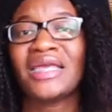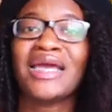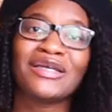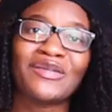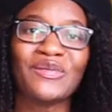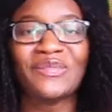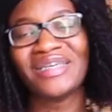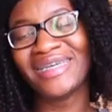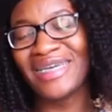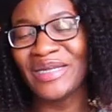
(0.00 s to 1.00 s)
Yeah, so
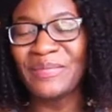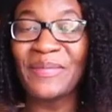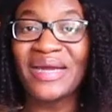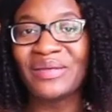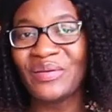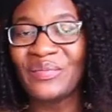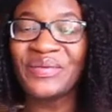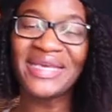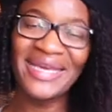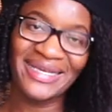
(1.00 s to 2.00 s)
me and my dude
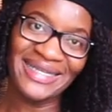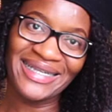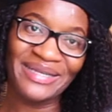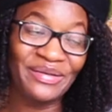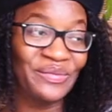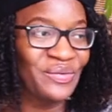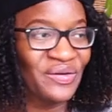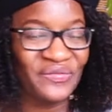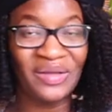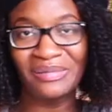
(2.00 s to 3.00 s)
be kissed. It was
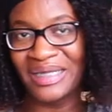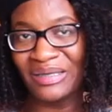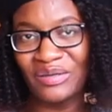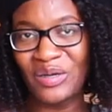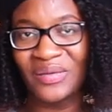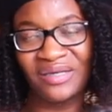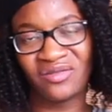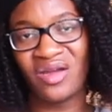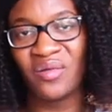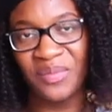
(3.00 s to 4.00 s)
wonderful. I'm just like, you know, because,
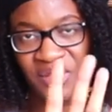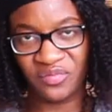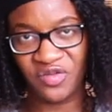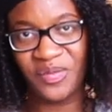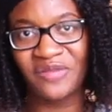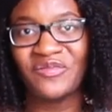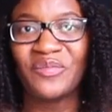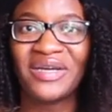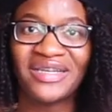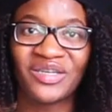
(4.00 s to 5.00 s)
you know, I want to be respectful.
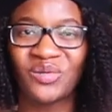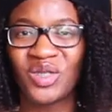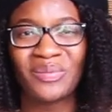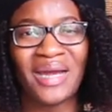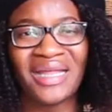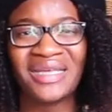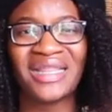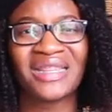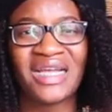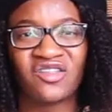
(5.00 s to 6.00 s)
But she was smiling
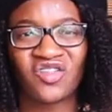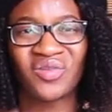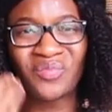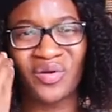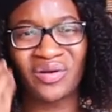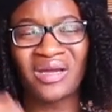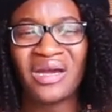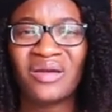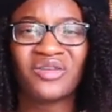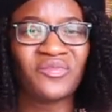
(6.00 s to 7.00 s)
with that smirk.
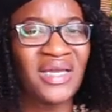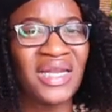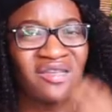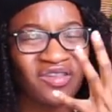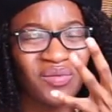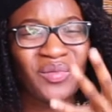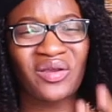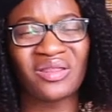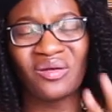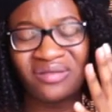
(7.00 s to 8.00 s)
She was making that
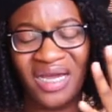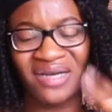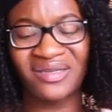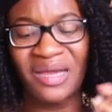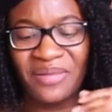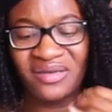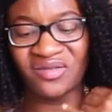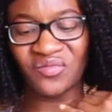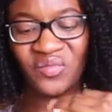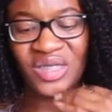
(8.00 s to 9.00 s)
smirk the entire time. And it
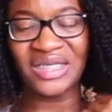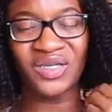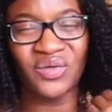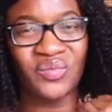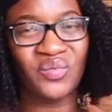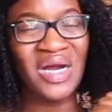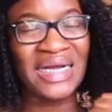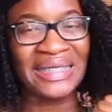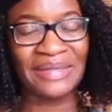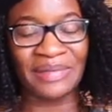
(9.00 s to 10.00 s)
just really
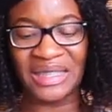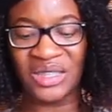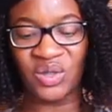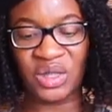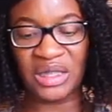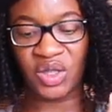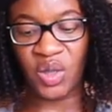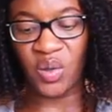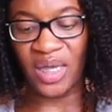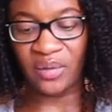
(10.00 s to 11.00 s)
grinds my gears. I
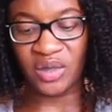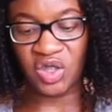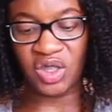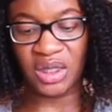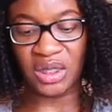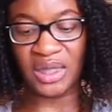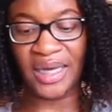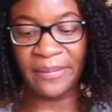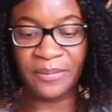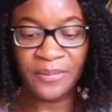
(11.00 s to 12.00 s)
don't like when she does
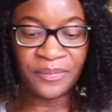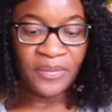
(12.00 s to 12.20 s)
that.